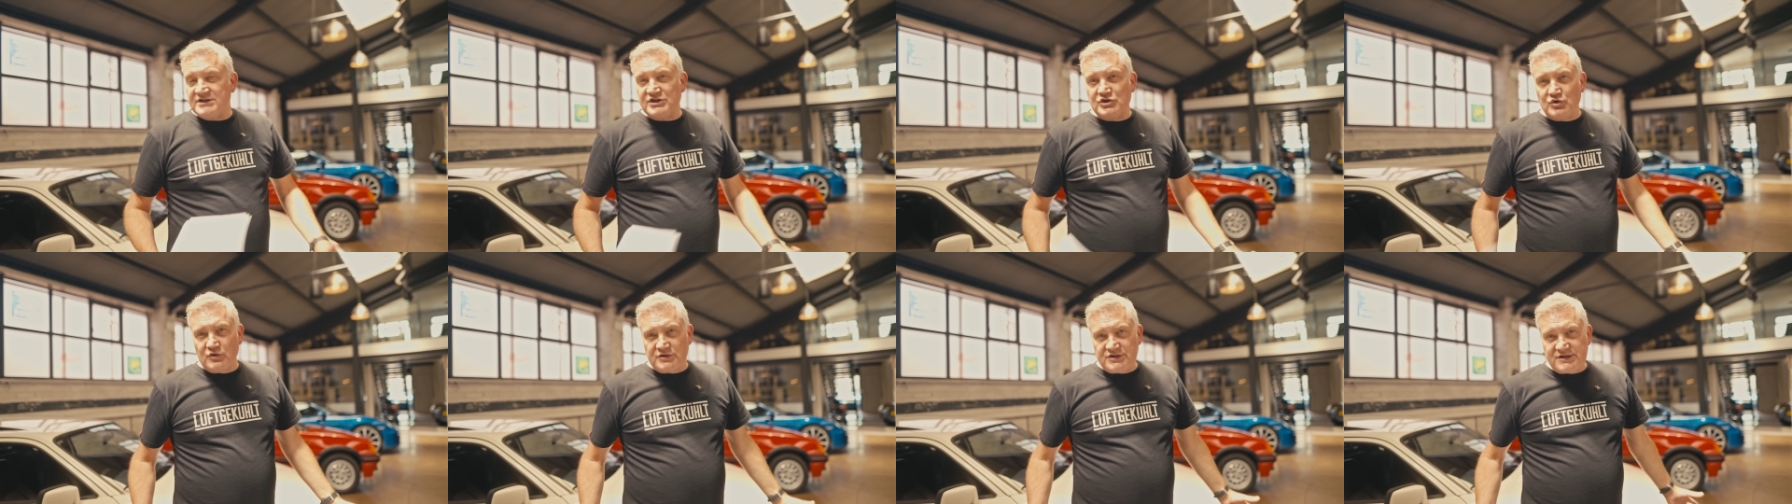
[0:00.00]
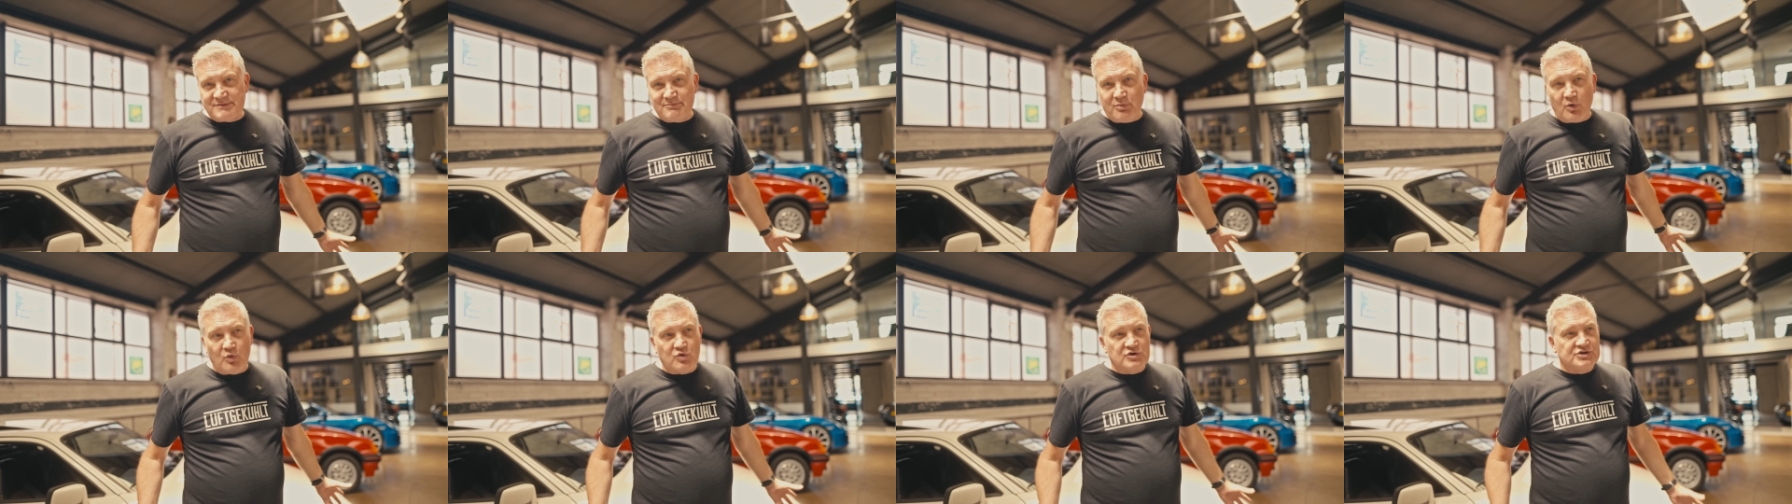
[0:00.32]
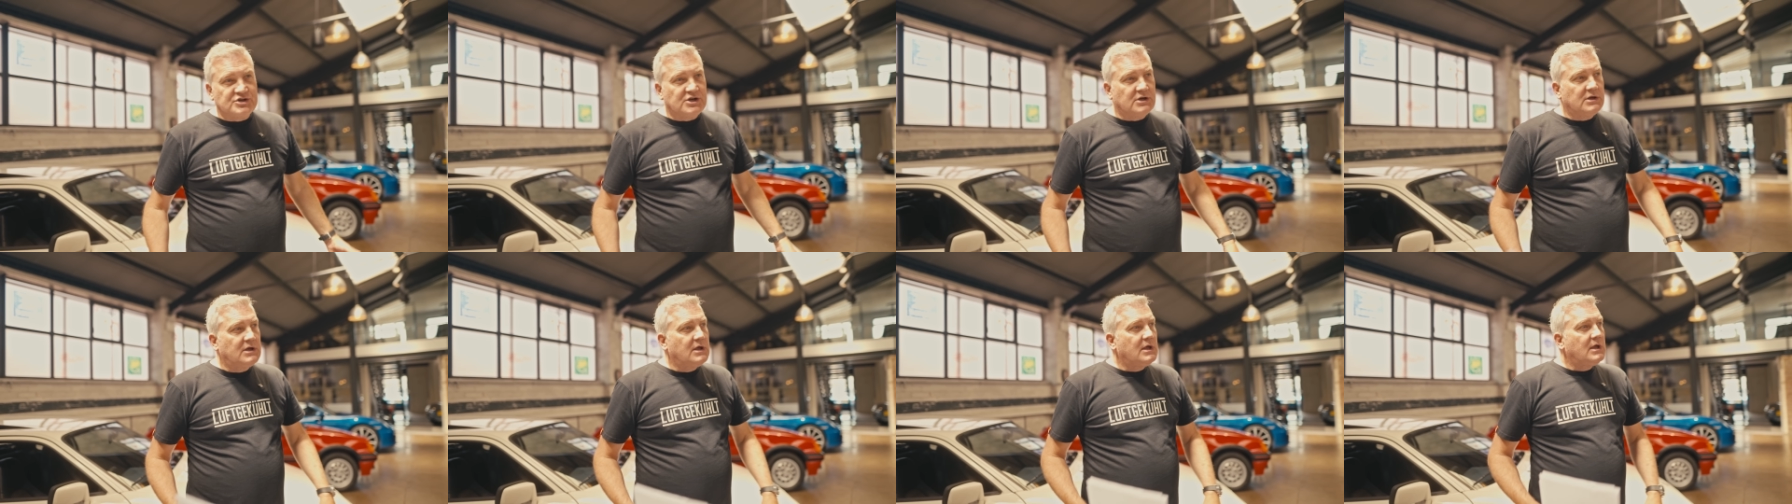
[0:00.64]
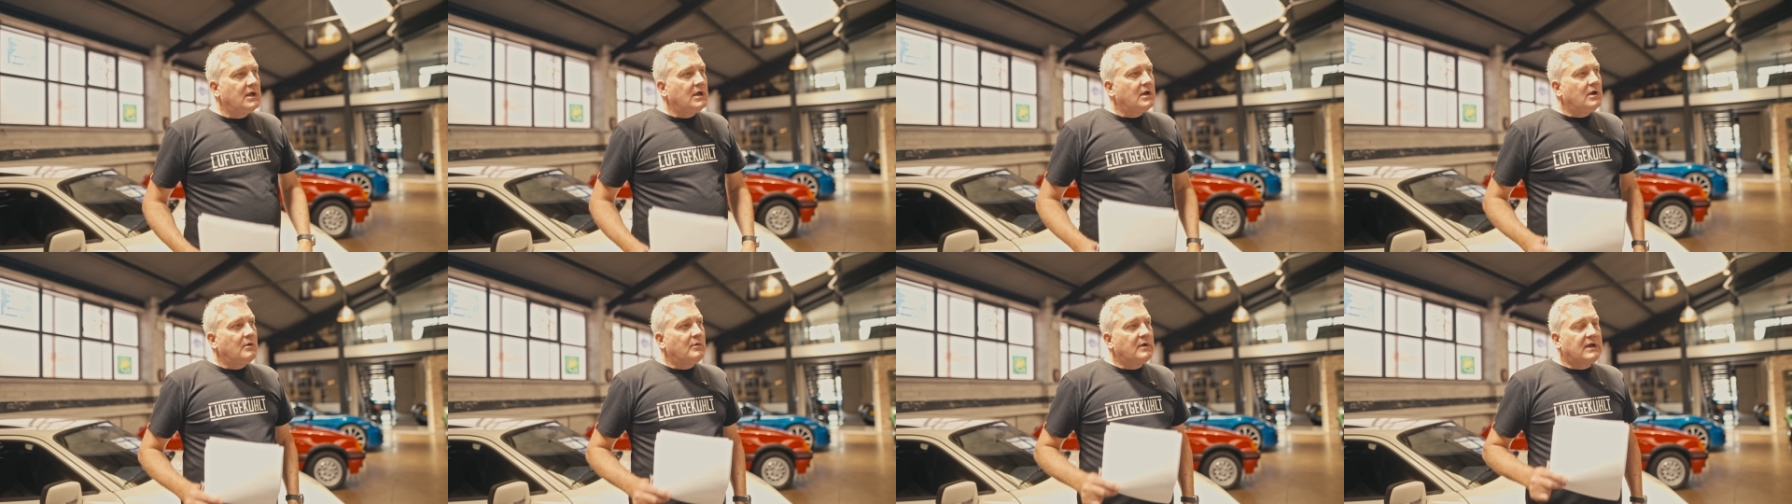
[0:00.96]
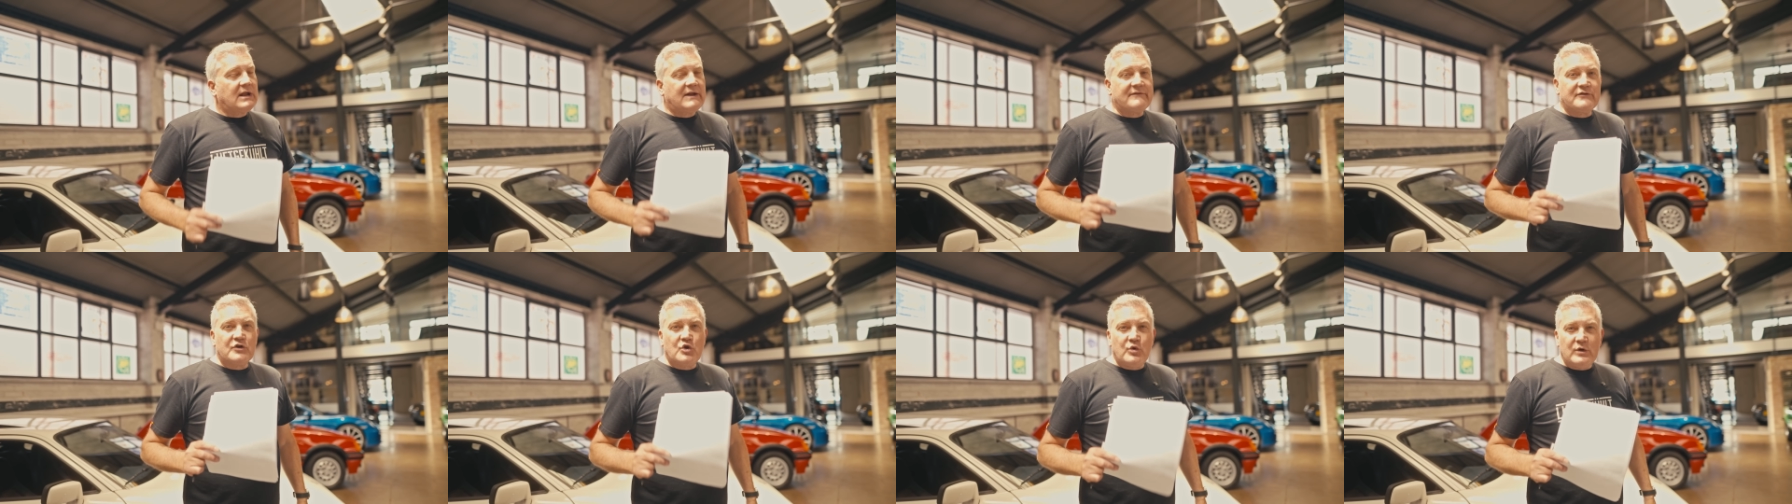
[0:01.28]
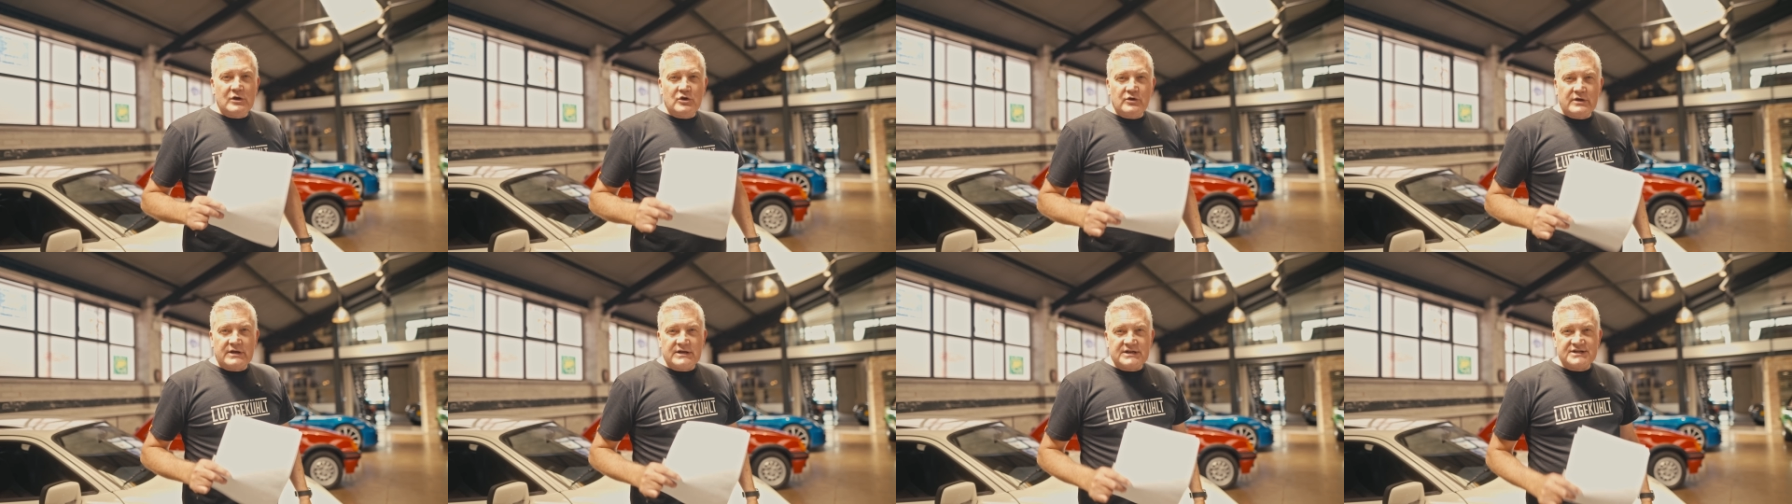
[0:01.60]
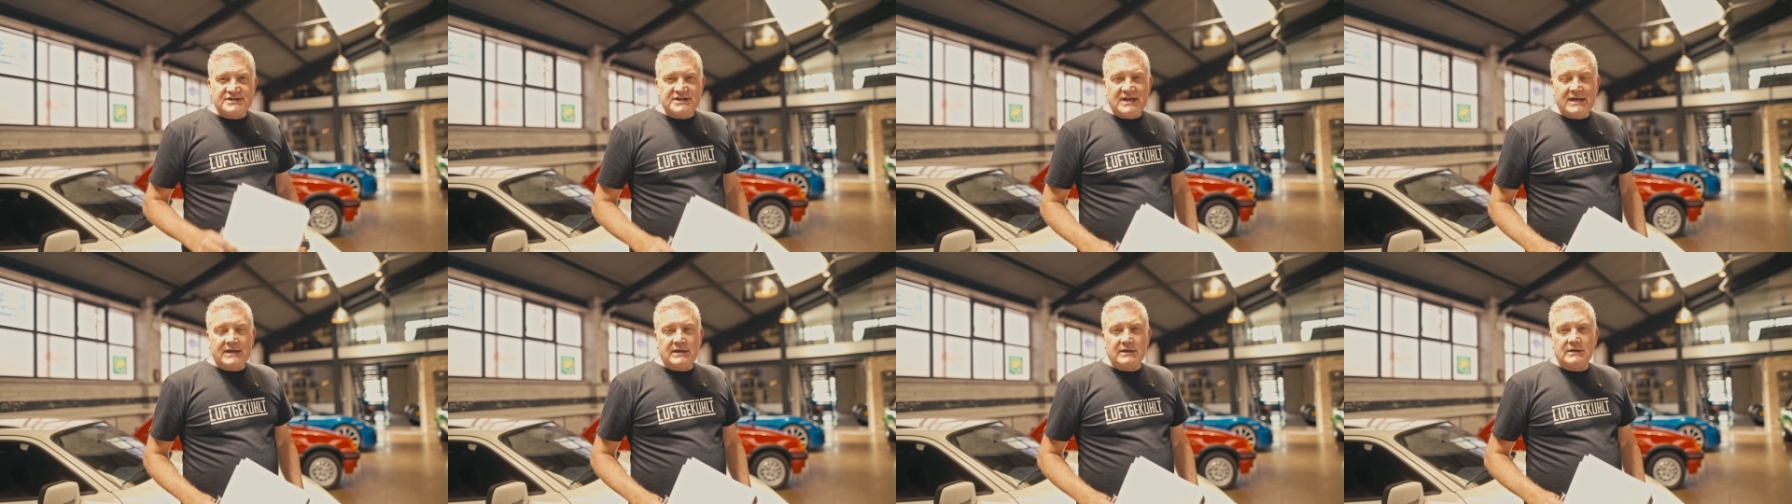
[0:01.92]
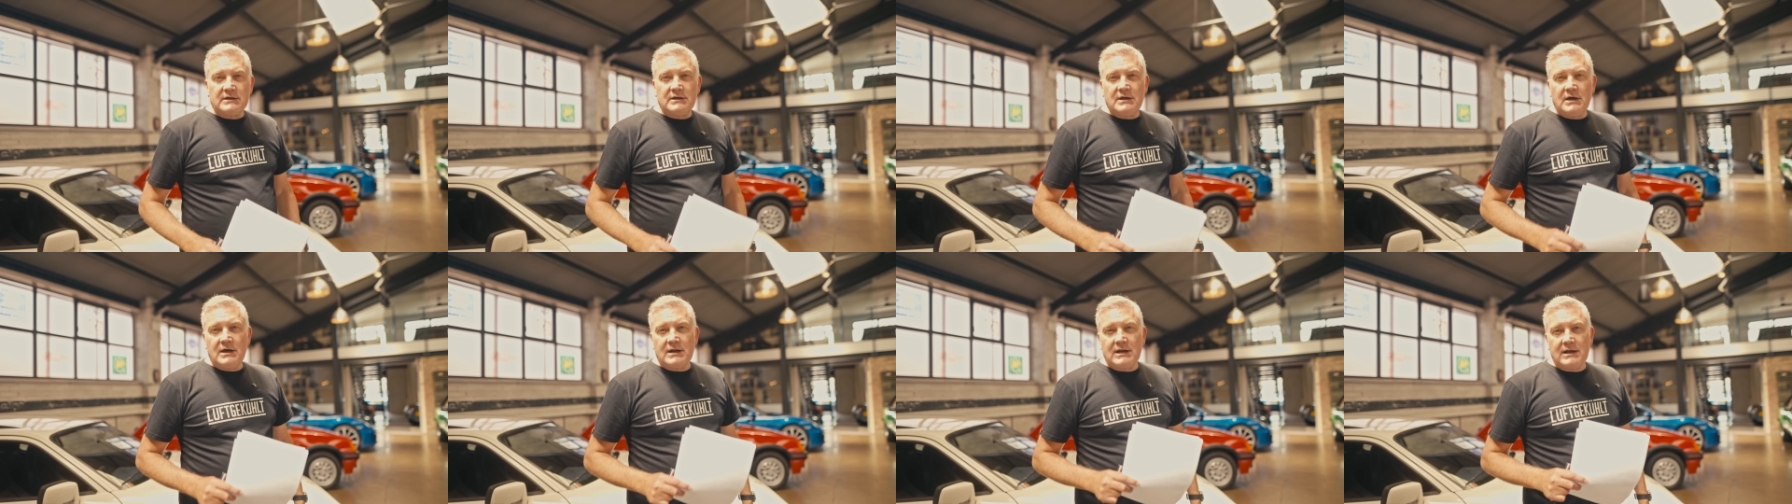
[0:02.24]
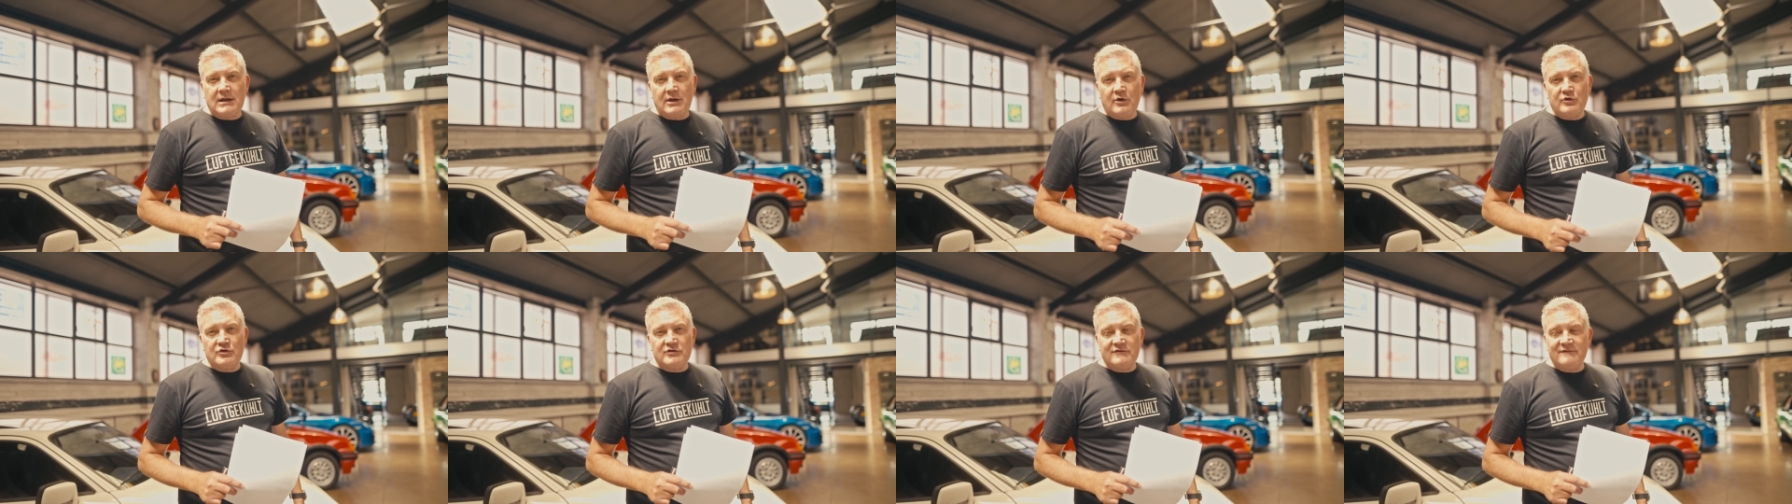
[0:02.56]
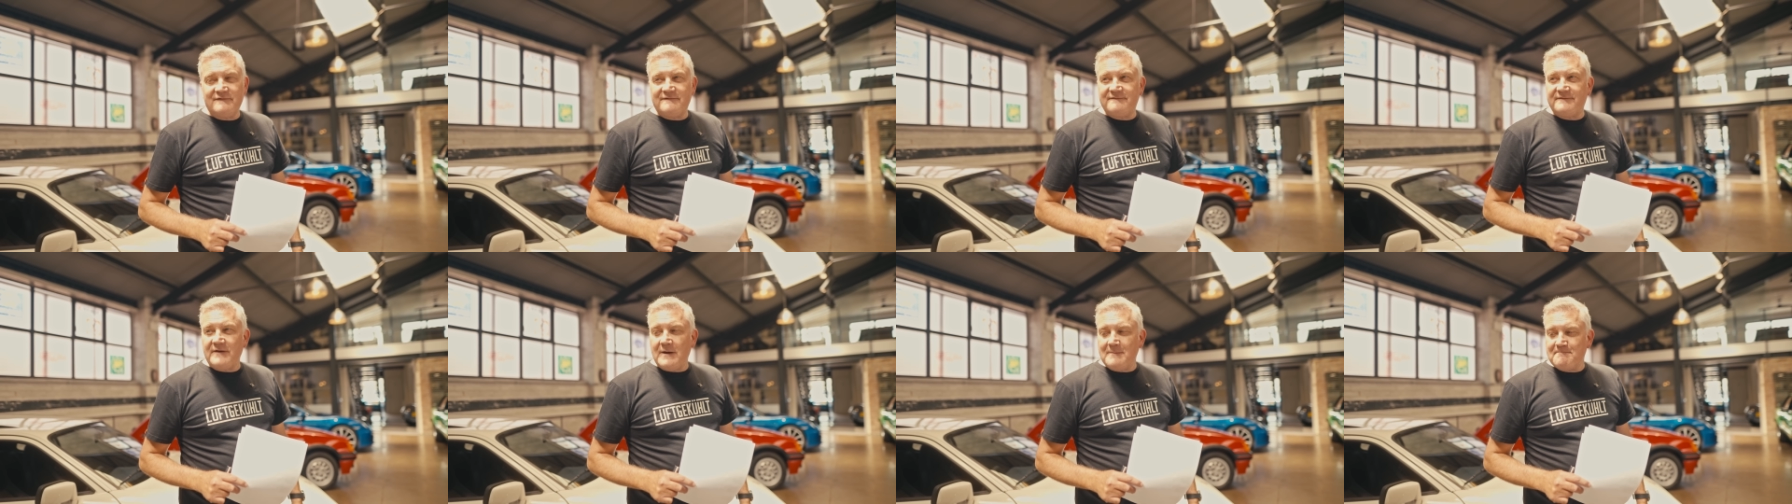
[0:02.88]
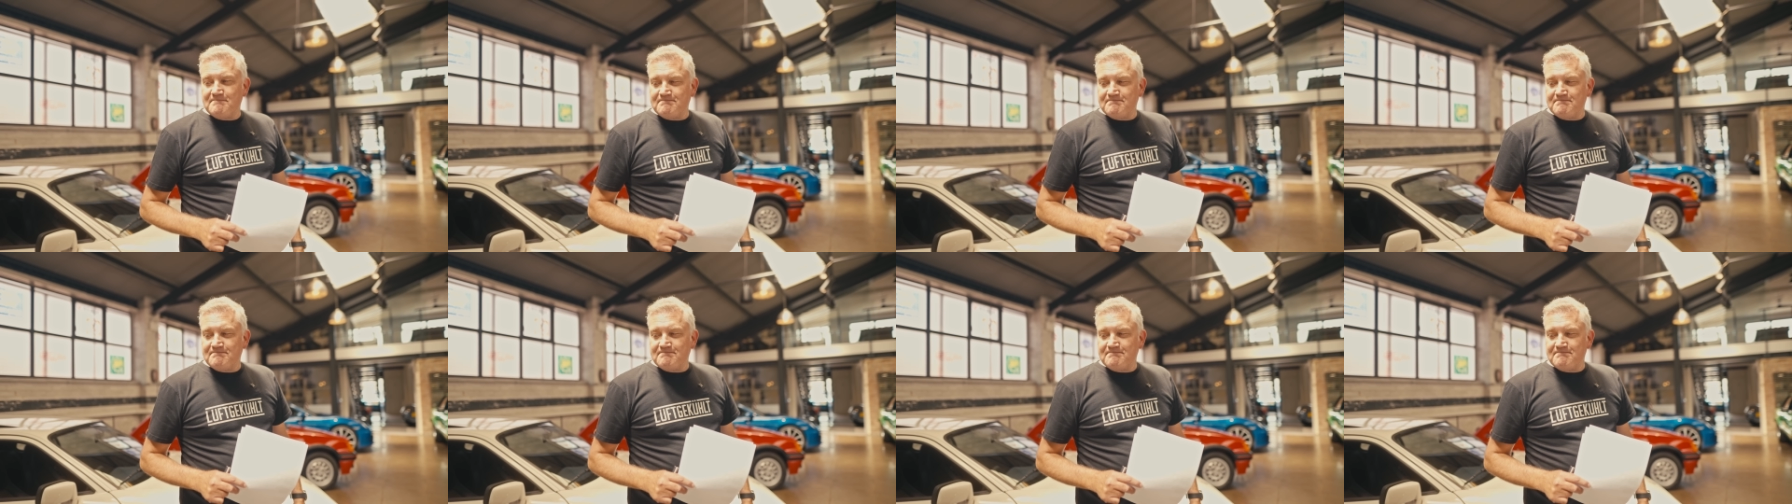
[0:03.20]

it's not just Porsche. We're going to have a quick look in a second at a load of